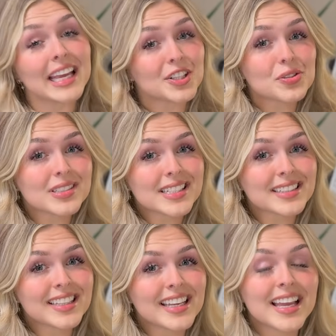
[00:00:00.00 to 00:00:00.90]

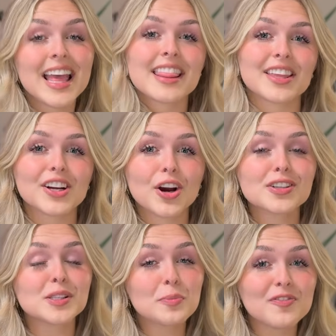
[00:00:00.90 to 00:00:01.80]
Interestingly, there are
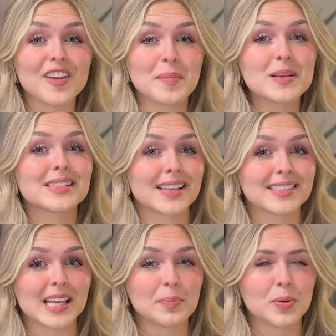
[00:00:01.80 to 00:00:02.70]
some famous
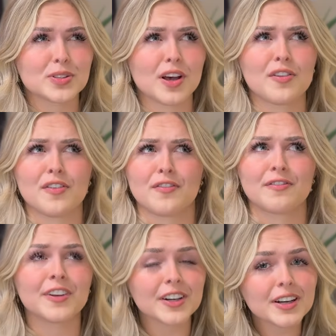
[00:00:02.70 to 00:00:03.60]
examples of
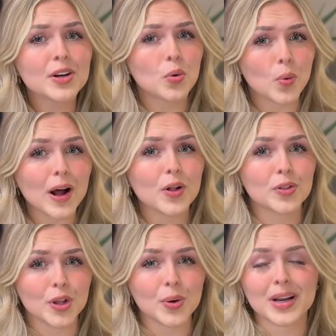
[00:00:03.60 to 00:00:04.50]
very
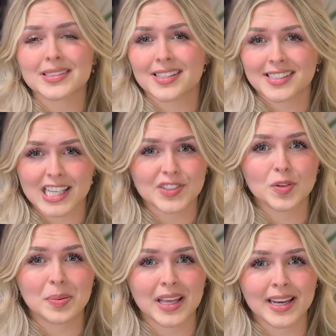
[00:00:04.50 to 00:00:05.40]
well-known and
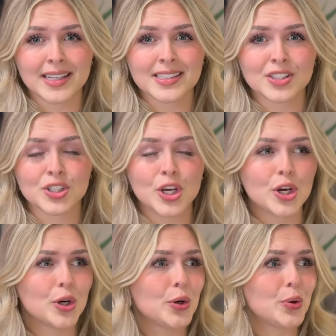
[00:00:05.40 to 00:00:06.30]
successful pianists
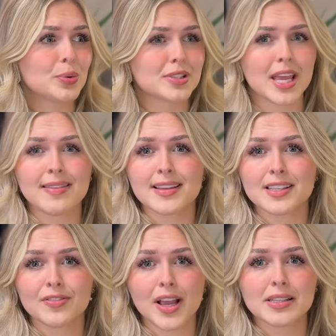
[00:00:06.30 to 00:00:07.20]
who take this
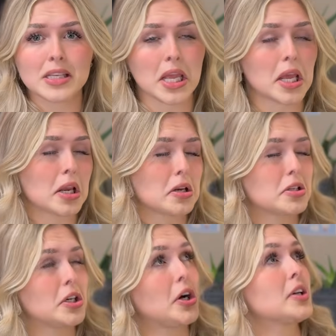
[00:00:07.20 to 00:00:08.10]
advice and
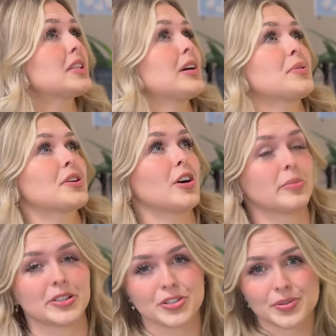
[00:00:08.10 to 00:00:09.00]
toss it out with the
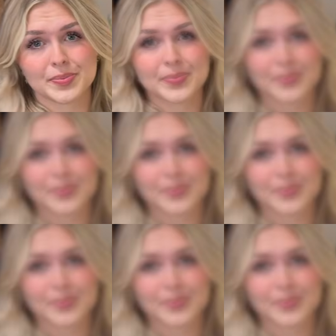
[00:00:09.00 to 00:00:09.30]
garbage.